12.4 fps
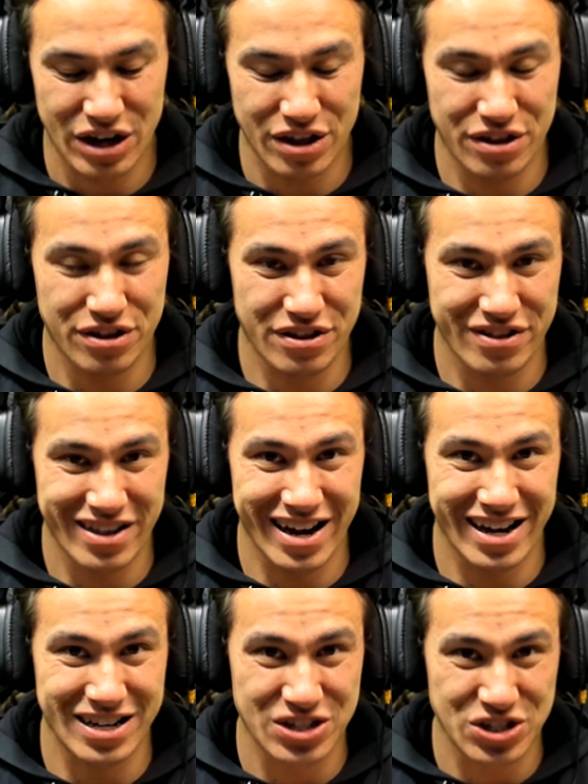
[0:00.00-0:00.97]
other than
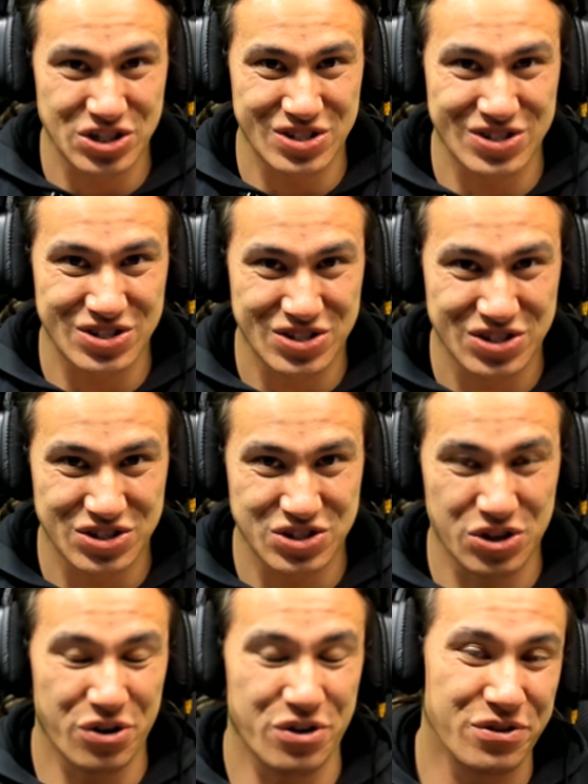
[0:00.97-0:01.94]

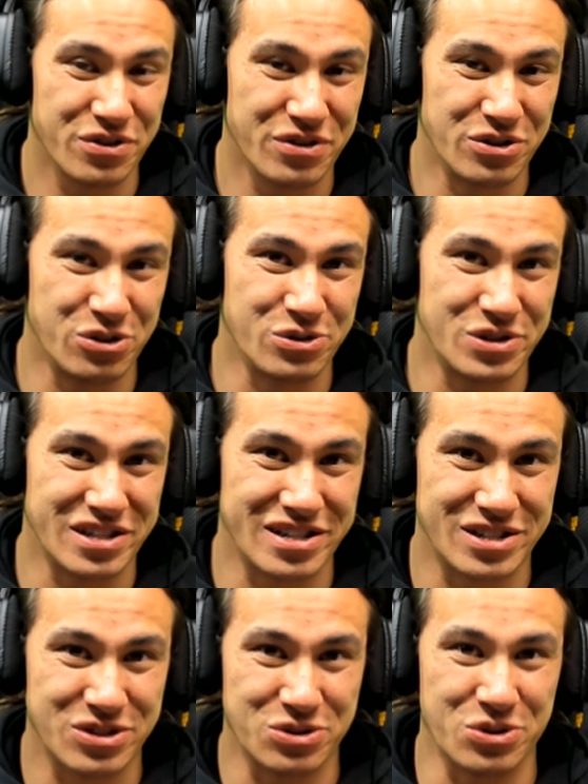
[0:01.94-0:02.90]
that, don't use
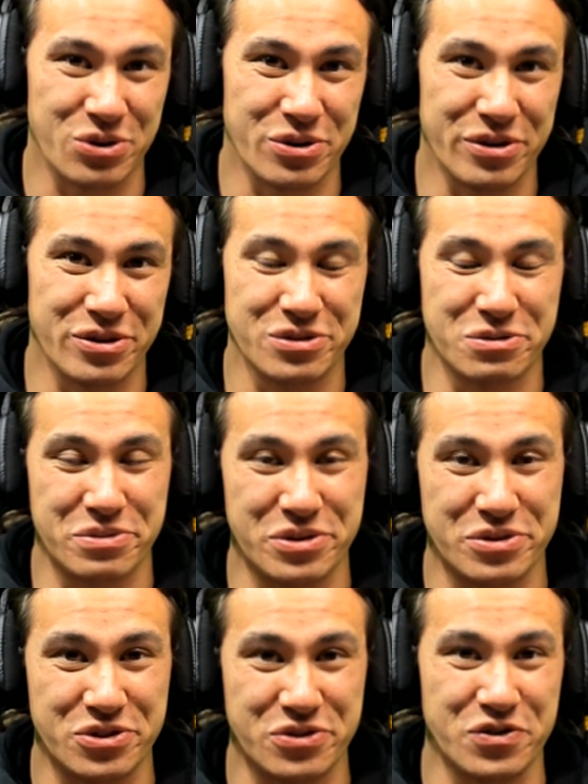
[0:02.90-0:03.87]
this tutorial to
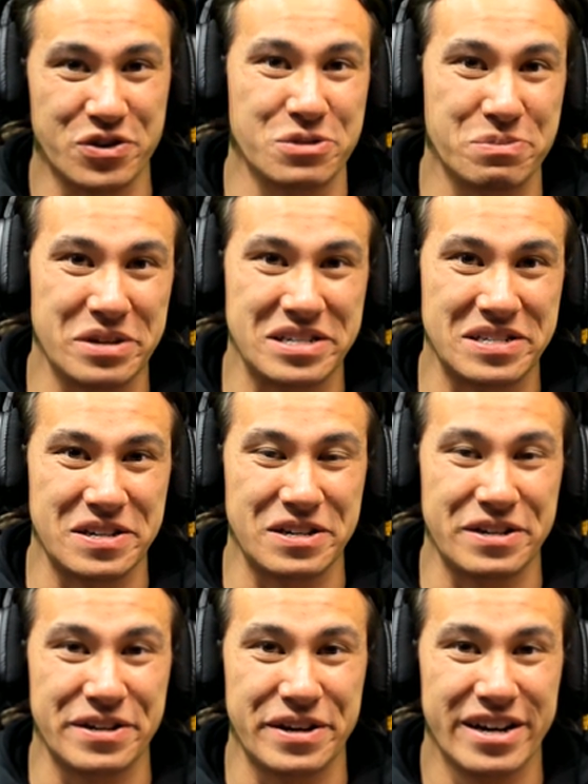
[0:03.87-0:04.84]
build your first P
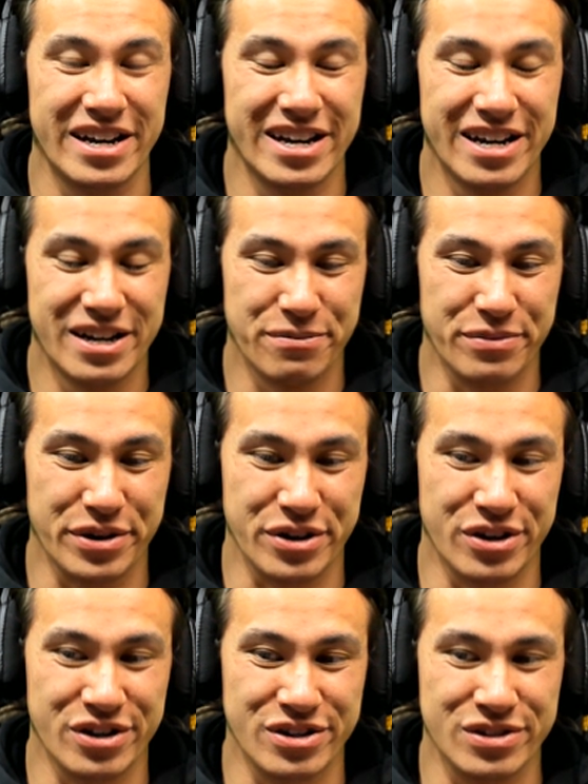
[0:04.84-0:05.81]
C,
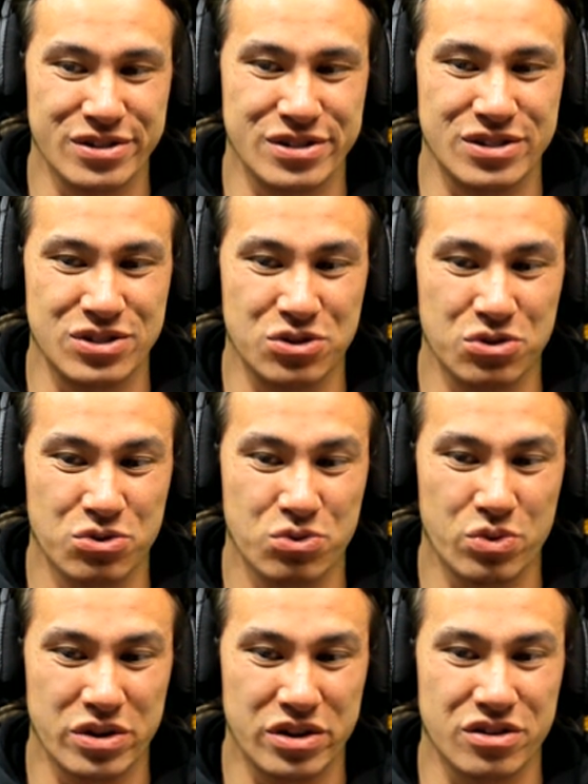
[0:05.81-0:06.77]
because
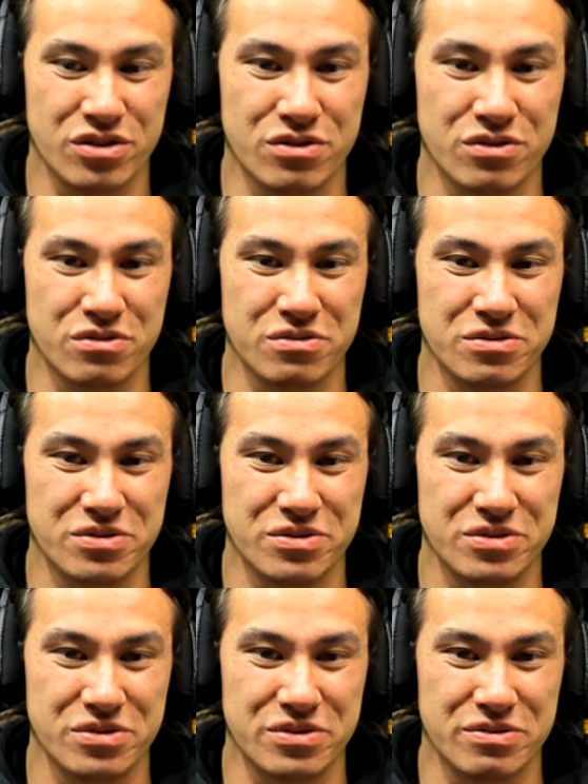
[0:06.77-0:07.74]
you will
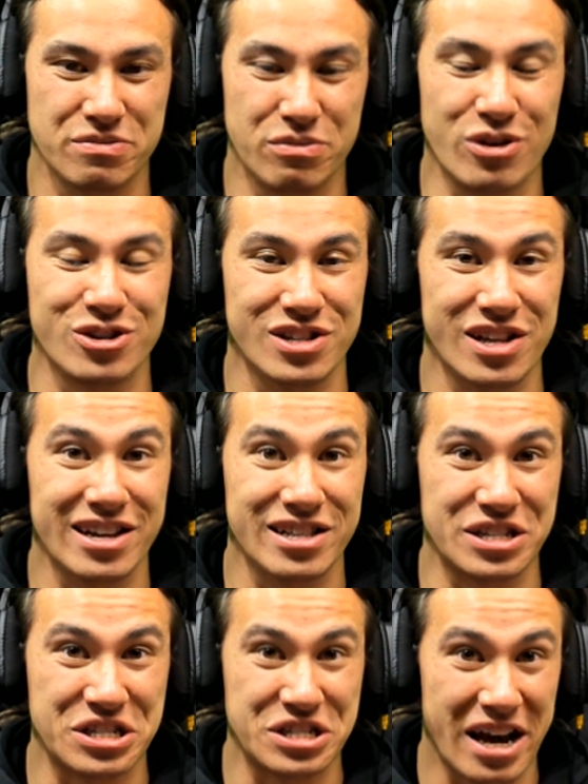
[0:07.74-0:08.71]
most
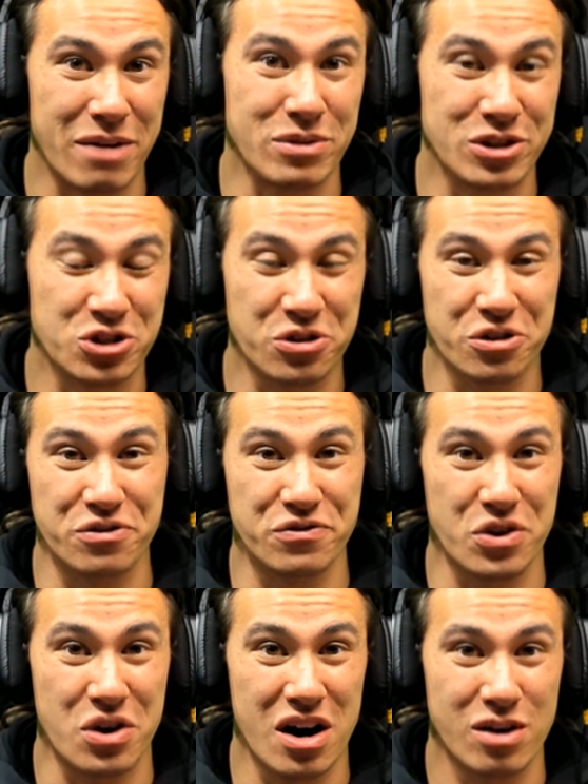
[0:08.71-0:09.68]
likely damage a lot
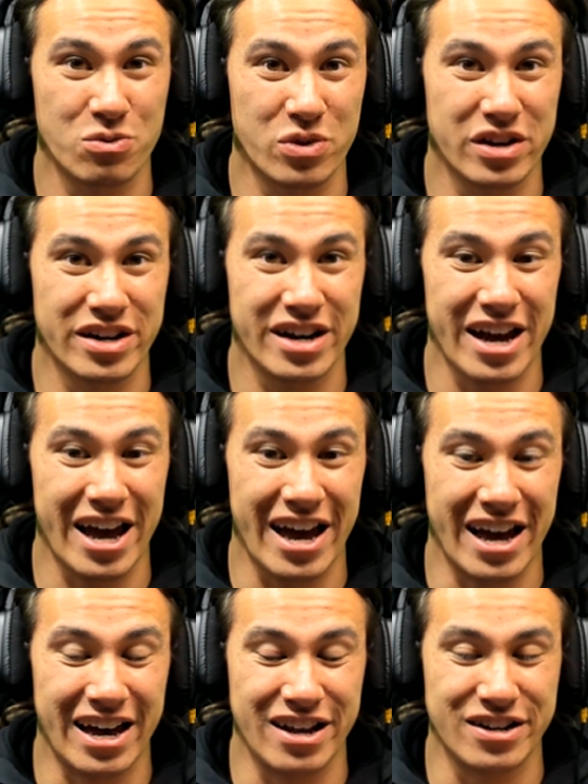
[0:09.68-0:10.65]
of your hardware,
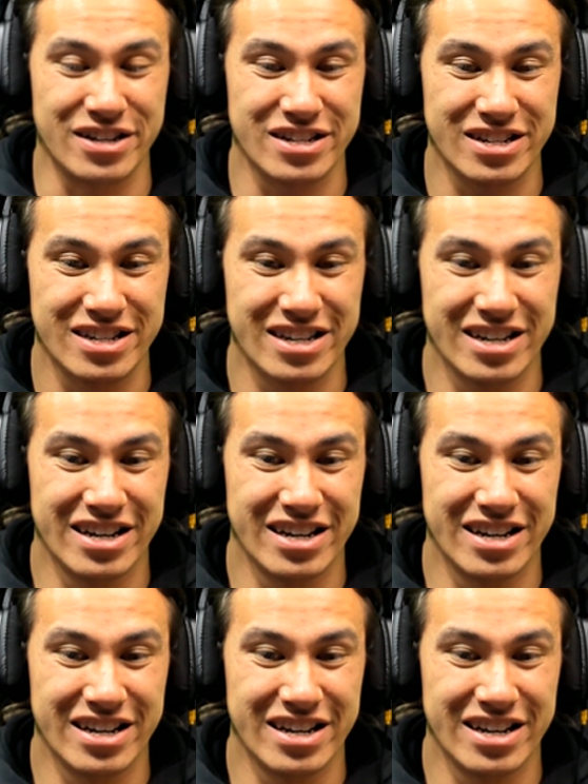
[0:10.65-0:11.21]
and